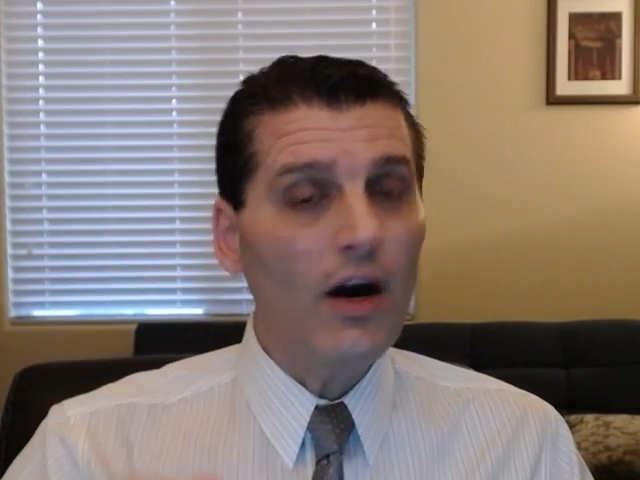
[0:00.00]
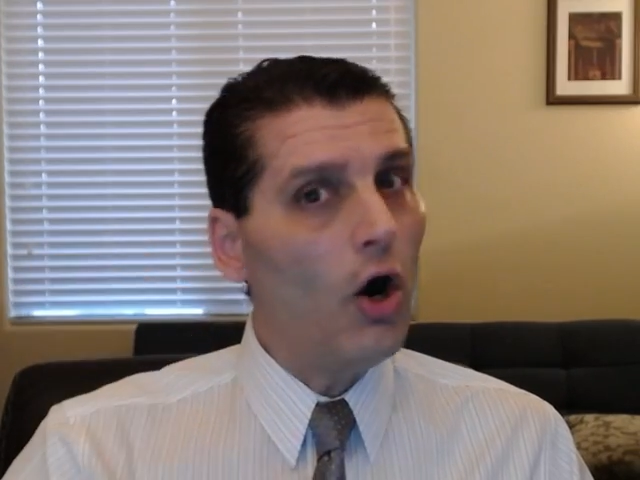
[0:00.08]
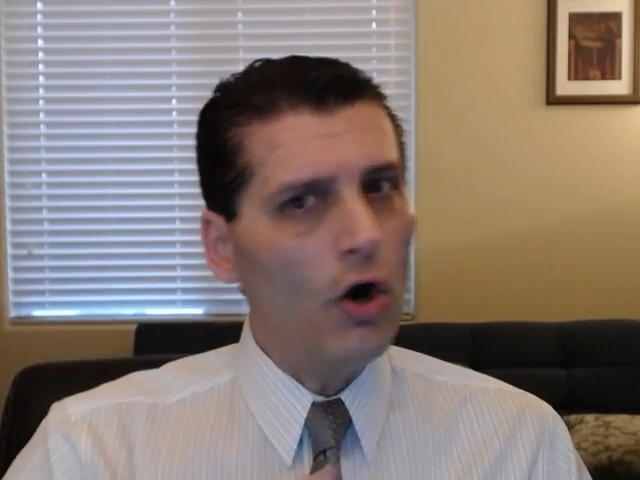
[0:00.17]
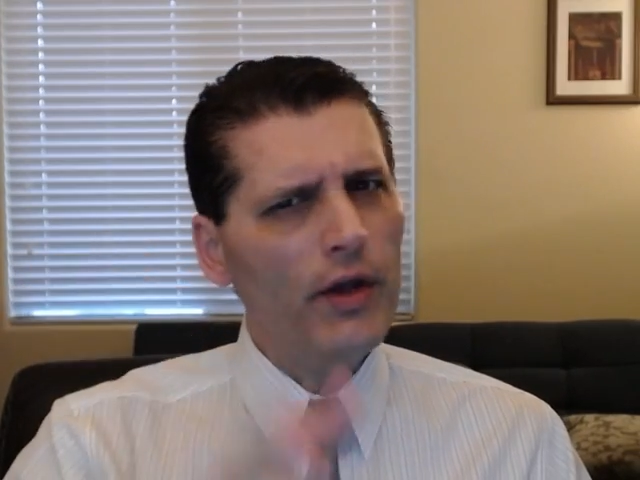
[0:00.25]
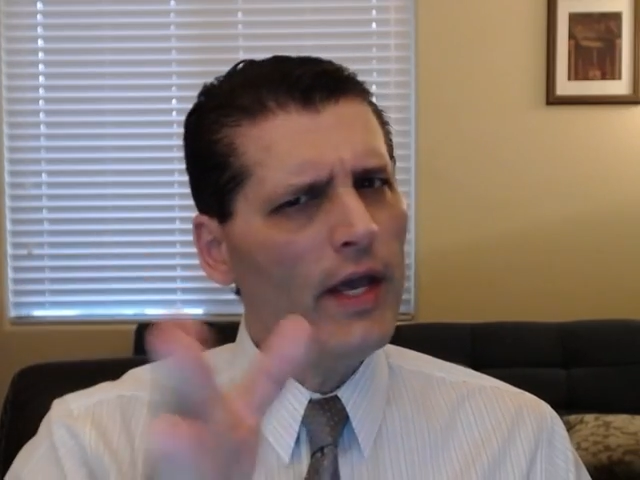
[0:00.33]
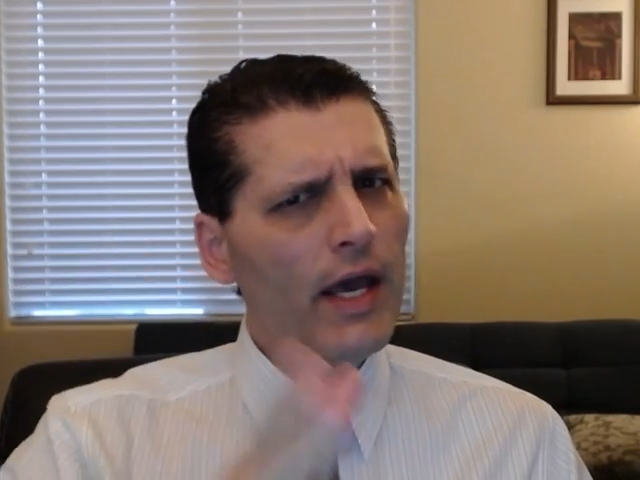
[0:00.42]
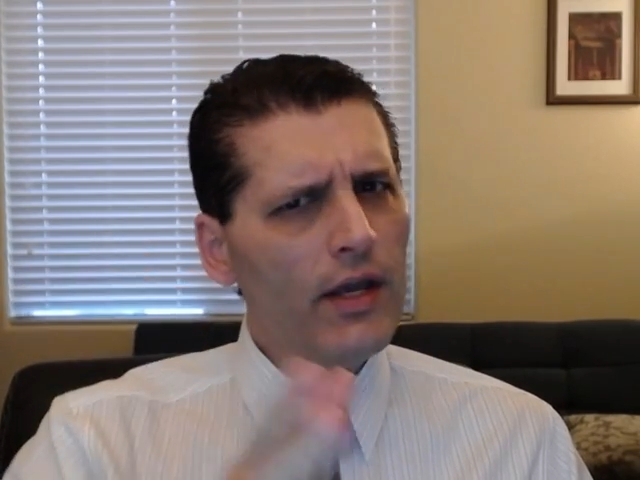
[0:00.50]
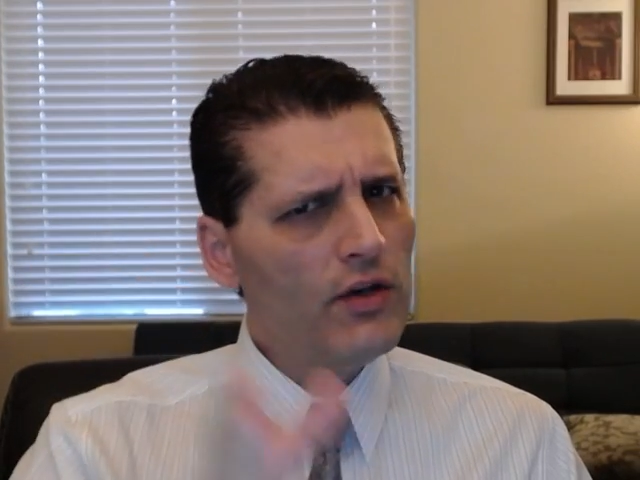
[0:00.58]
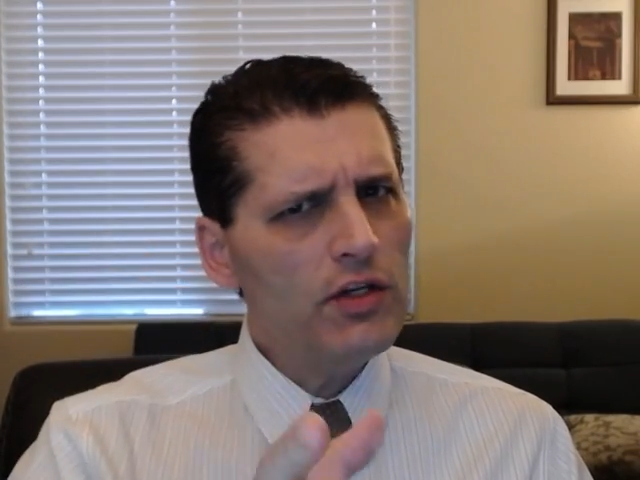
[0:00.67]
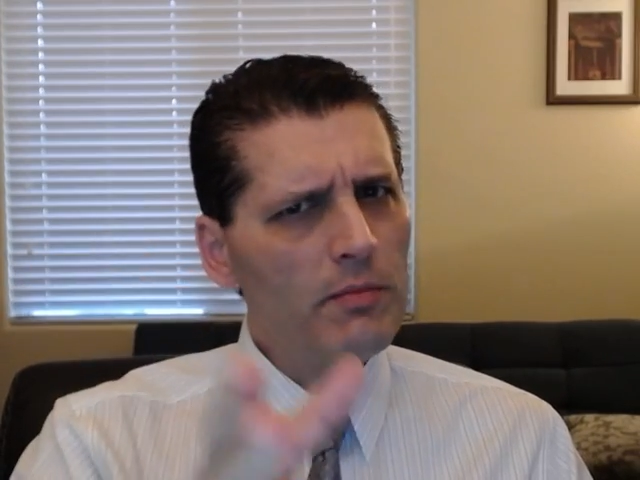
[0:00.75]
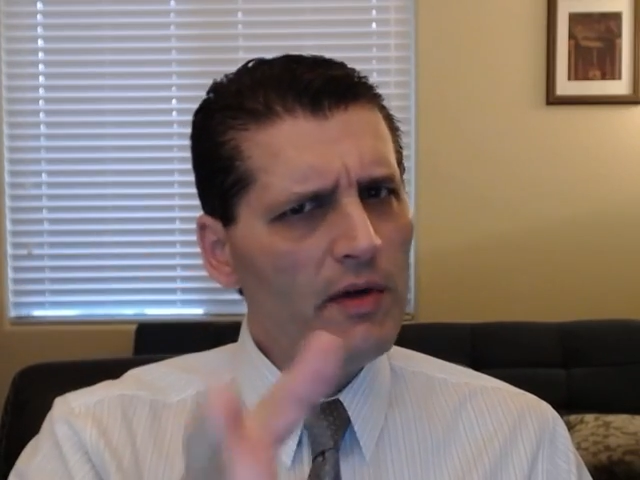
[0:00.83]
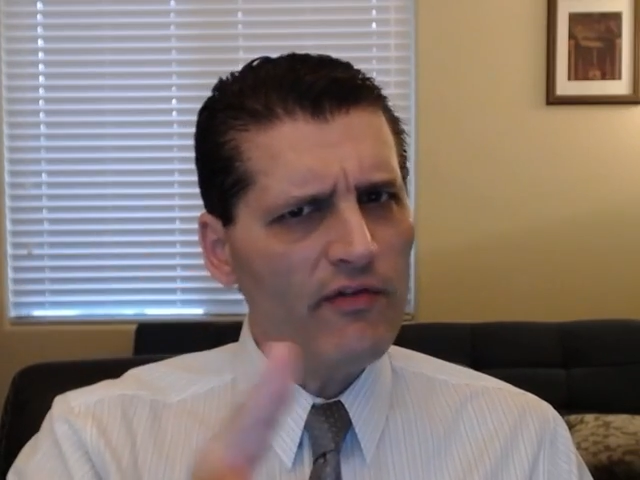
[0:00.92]
oh yeah, you
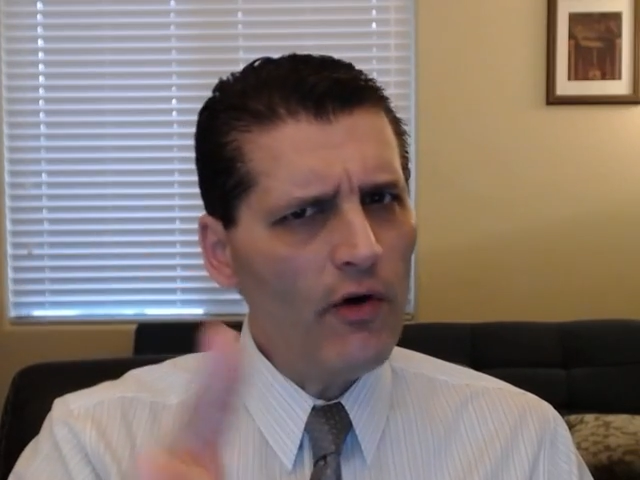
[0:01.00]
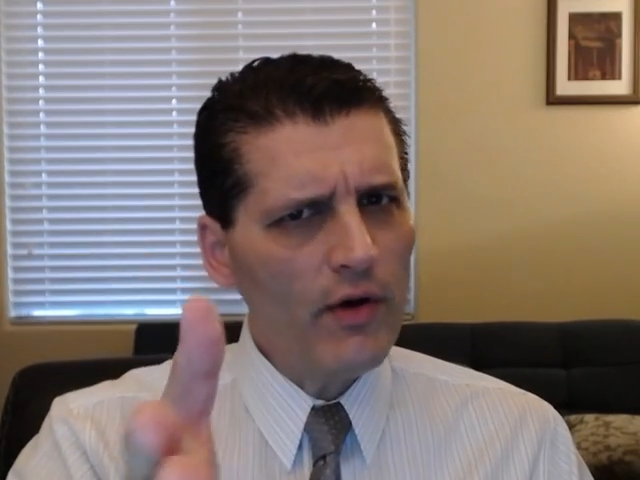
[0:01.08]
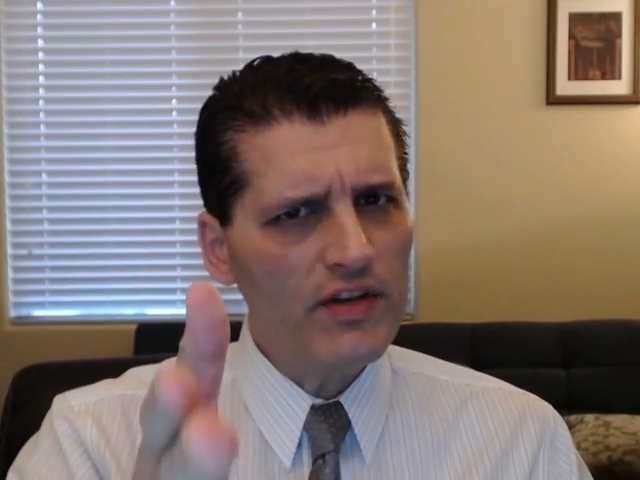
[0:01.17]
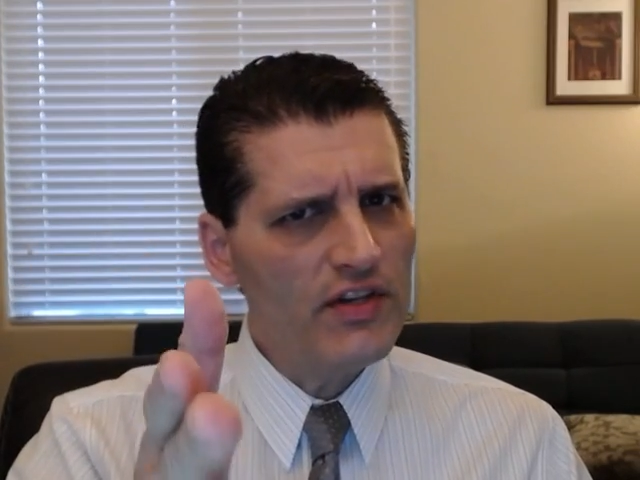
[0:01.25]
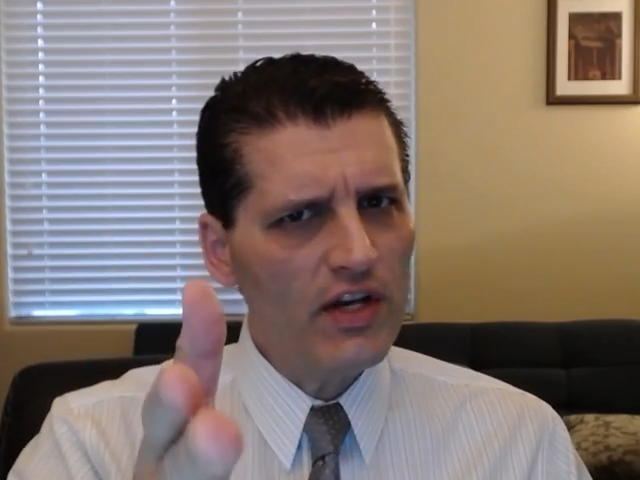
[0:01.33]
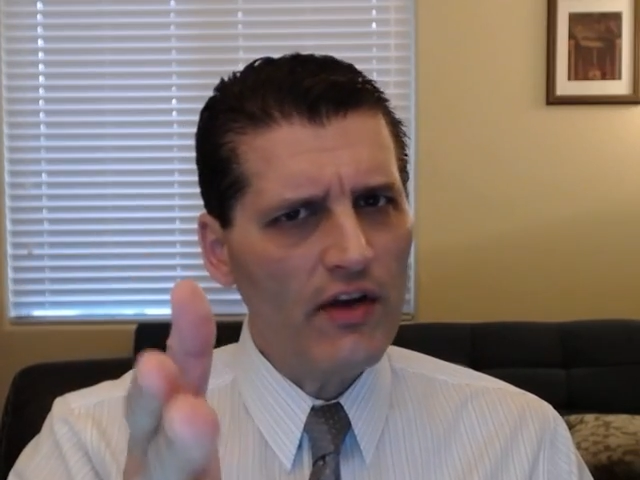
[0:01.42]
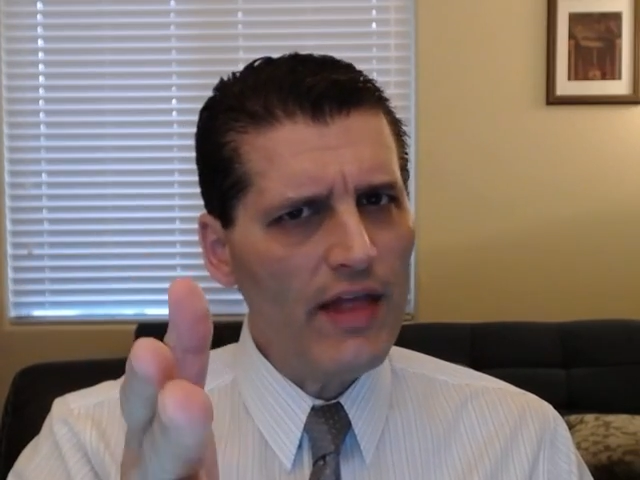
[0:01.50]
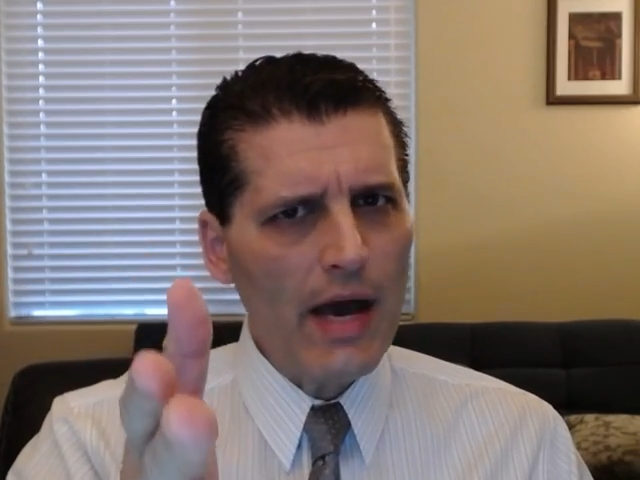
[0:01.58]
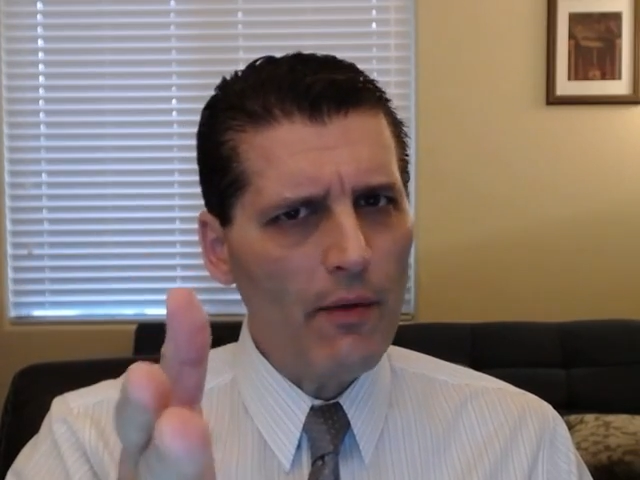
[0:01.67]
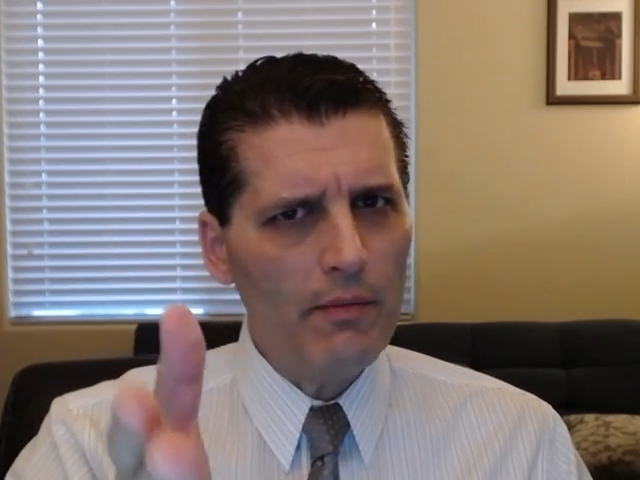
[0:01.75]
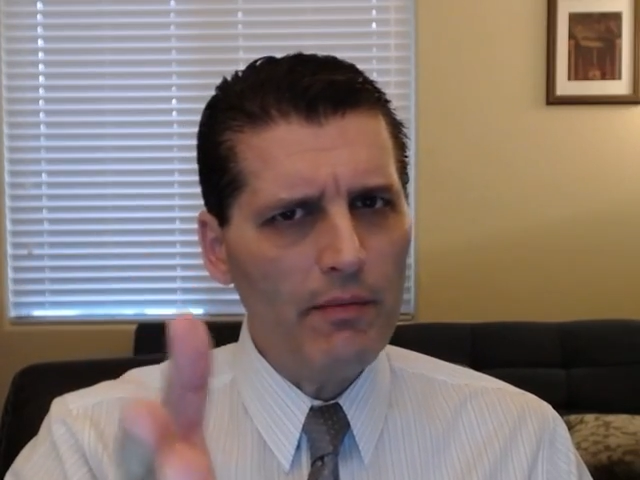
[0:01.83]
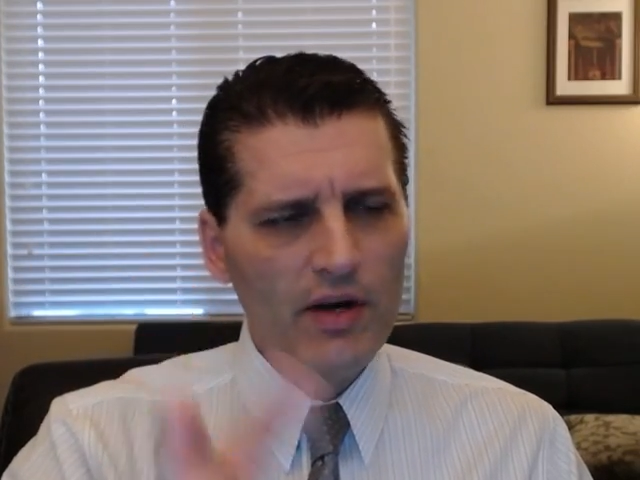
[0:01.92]
should be focusing on
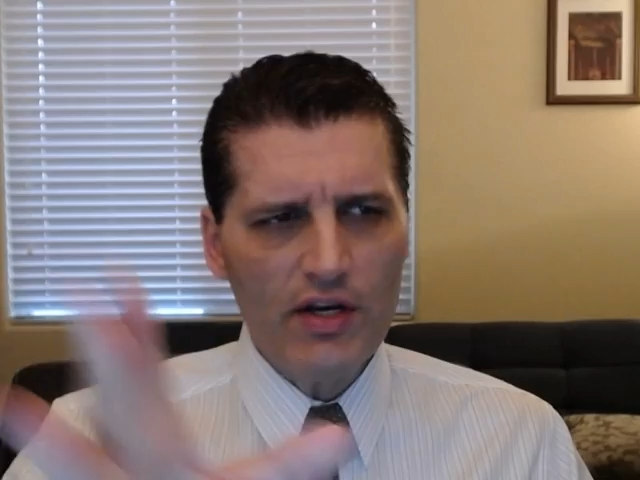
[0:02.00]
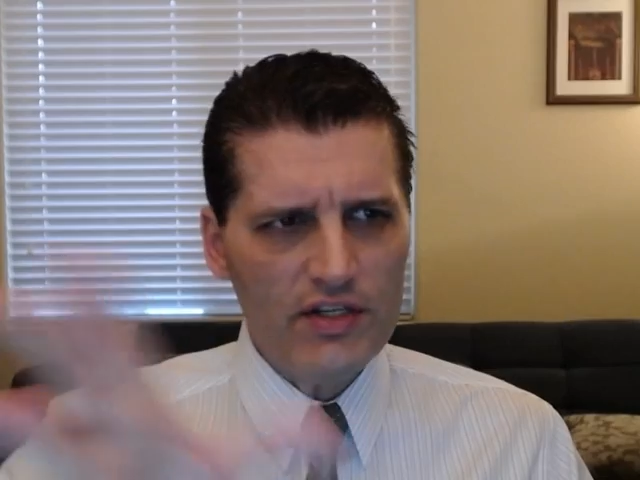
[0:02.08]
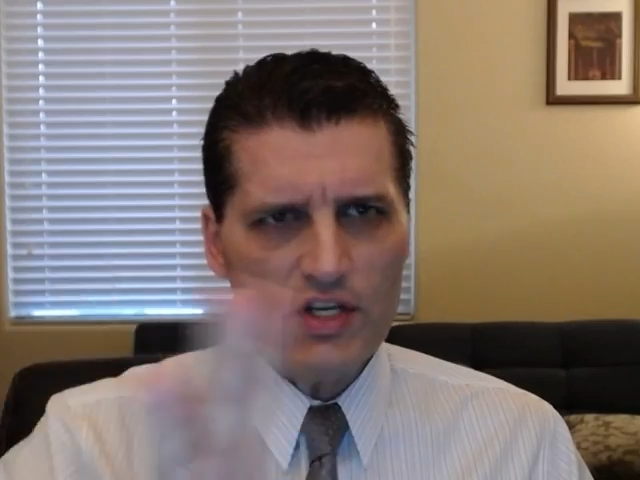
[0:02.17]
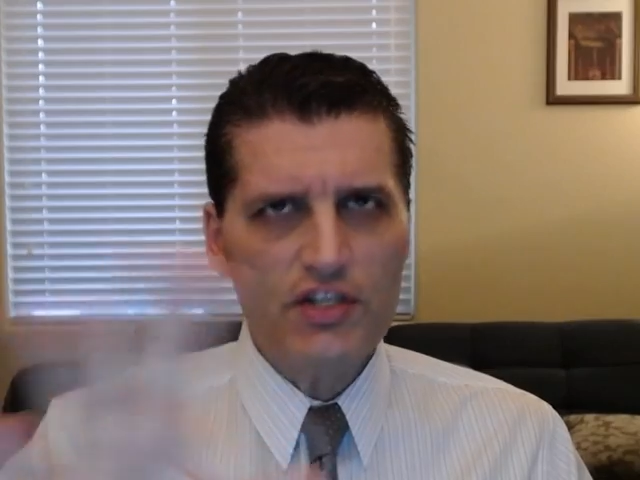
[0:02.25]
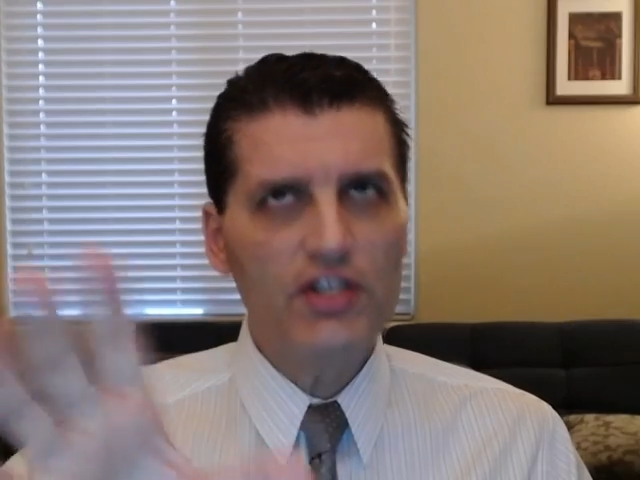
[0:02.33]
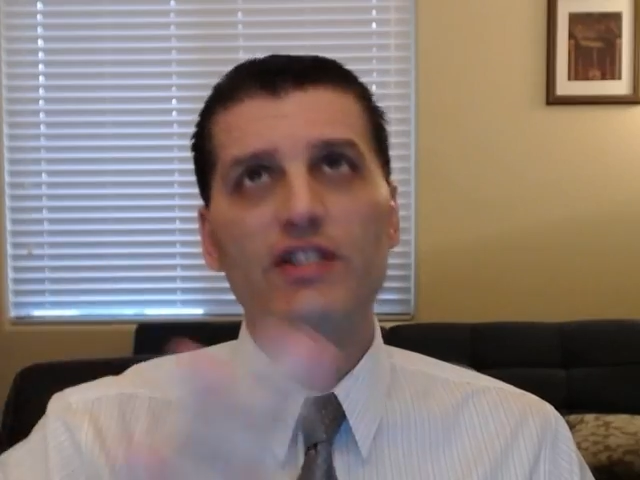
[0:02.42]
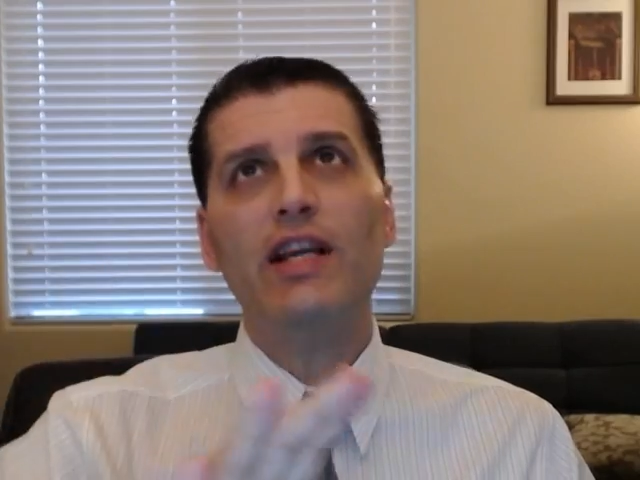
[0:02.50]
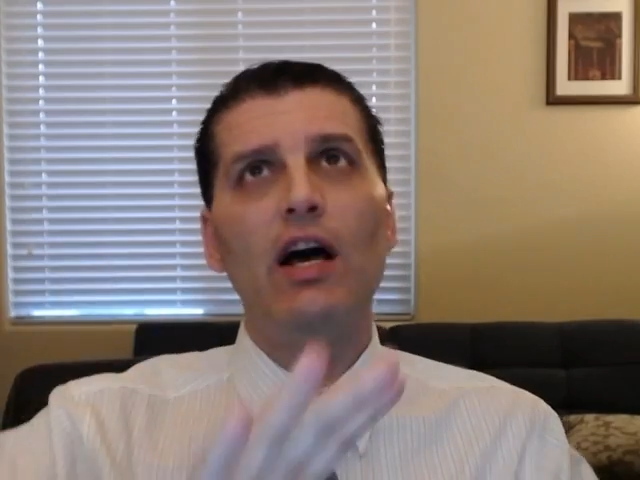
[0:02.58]
that one because it just